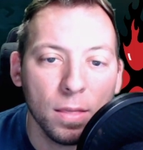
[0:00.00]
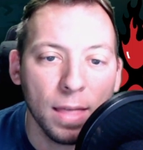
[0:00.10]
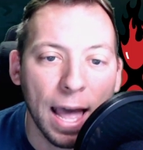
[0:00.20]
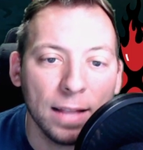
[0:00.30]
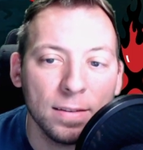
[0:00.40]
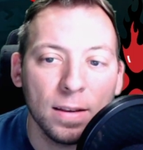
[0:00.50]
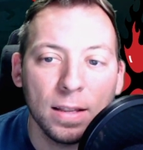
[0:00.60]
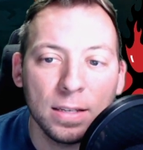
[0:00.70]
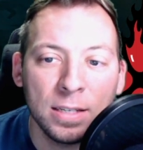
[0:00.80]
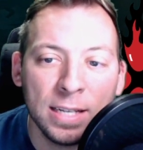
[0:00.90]
that
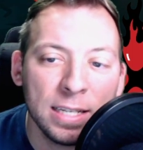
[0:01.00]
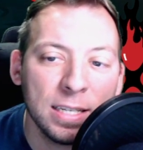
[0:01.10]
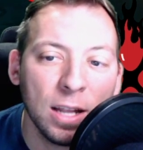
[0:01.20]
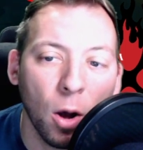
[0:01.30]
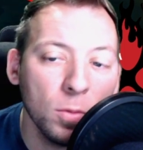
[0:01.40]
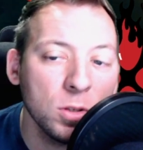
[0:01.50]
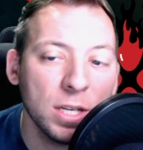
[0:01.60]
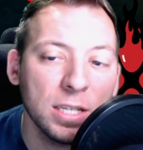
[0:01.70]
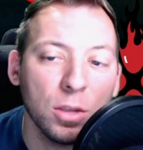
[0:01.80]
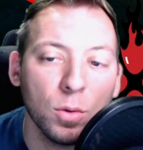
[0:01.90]
60 almost
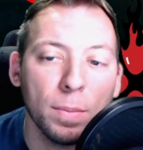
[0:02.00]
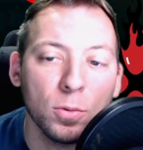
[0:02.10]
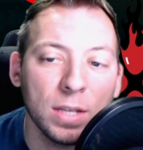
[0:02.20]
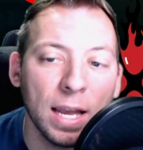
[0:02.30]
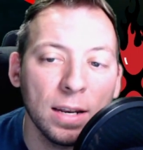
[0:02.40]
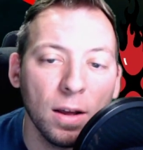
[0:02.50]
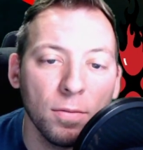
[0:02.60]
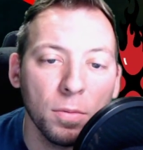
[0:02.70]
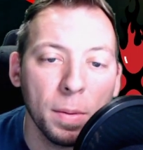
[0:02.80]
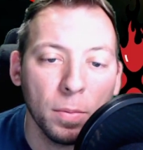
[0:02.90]
63%
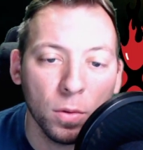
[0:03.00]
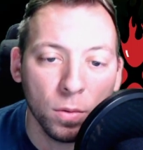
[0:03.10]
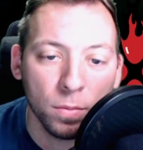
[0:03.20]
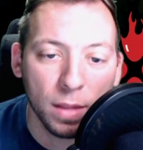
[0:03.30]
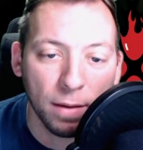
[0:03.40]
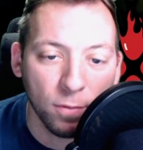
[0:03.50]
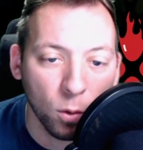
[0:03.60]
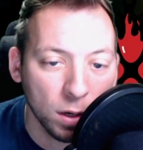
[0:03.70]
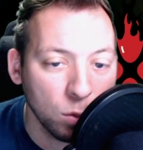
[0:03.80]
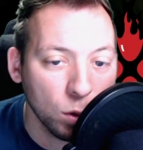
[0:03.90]
of the people that
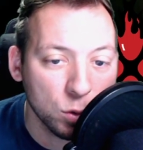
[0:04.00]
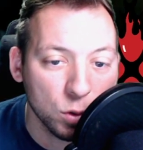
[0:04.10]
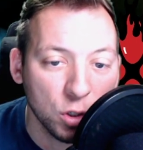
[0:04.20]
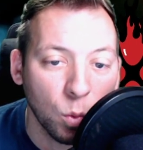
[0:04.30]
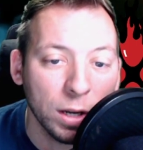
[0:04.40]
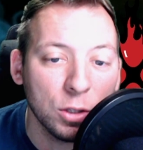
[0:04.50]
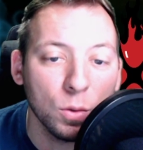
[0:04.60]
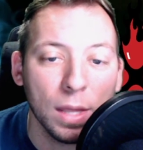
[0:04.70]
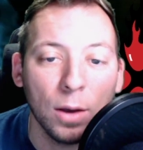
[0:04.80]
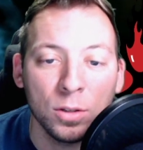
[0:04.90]
voted, which was
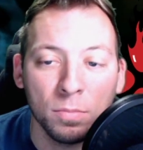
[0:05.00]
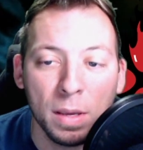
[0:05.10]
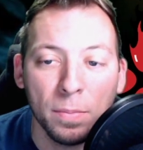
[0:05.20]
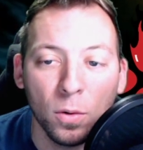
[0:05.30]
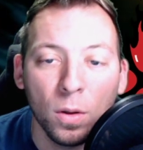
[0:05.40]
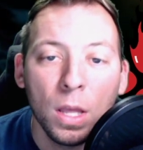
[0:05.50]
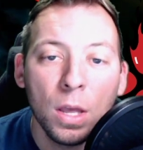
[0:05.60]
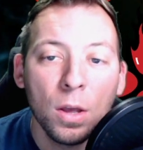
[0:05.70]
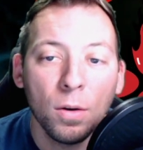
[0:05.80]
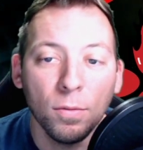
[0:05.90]
22,000 people,
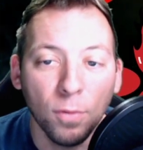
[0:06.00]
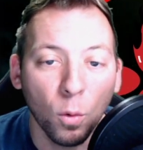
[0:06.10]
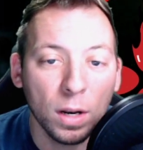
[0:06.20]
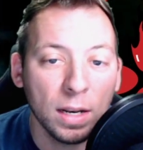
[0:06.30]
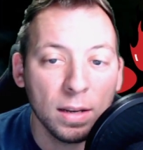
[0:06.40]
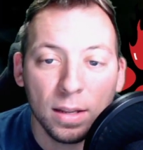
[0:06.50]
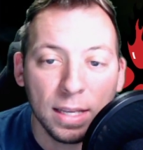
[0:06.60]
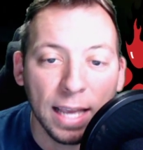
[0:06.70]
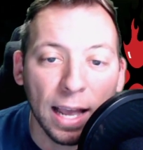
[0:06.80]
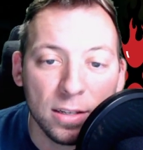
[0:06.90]
voted
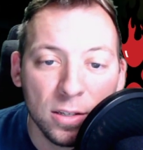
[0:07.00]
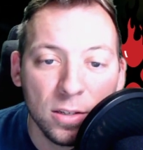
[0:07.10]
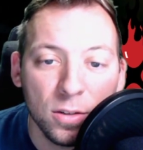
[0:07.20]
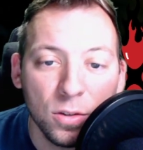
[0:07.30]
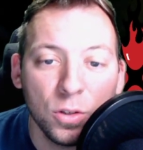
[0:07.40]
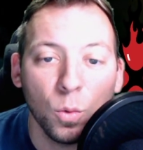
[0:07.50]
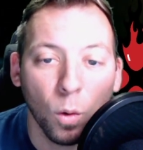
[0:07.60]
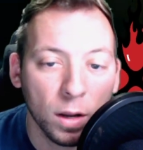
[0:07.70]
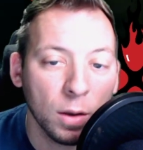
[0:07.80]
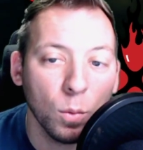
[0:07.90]
yes to
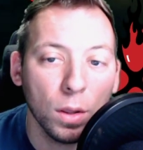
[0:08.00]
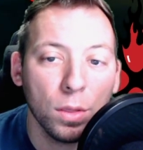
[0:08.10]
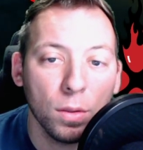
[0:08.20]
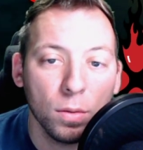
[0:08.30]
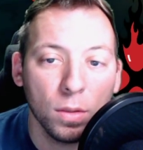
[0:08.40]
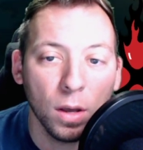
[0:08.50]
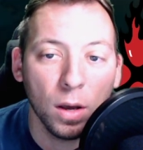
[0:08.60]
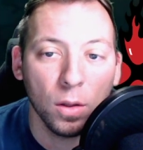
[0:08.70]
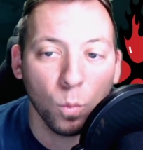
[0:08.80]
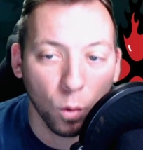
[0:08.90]
working with
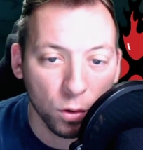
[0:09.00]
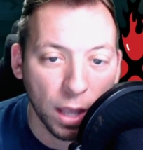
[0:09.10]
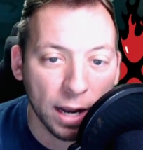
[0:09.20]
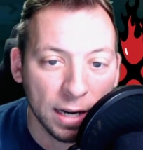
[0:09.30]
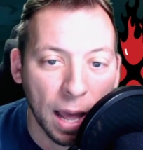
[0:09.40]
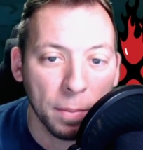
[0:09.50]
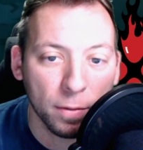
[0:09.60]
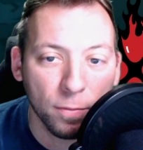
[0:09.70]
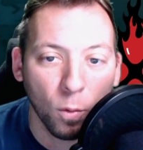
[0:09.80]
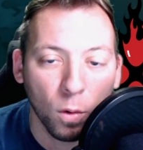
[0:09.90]
the World Economic
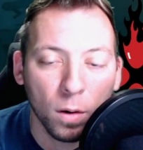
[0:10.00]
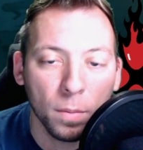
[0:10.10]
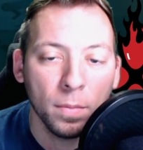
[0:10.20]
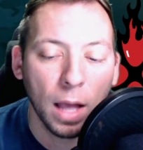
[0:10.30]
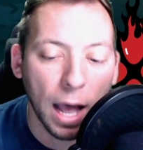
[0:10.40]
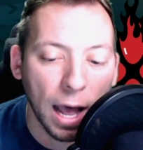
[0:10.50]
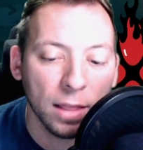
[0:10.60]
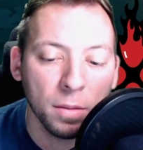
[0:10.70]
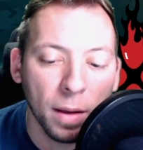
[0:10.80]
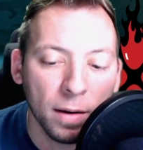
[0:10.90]
Forum
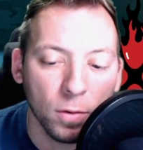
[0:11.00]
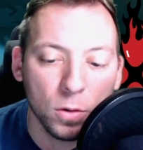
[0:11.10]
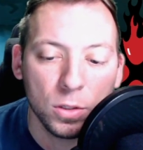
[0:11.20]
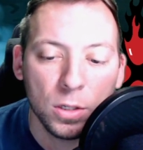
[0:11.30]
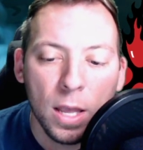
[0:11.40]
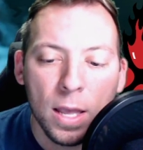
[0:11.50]
on the metaverse.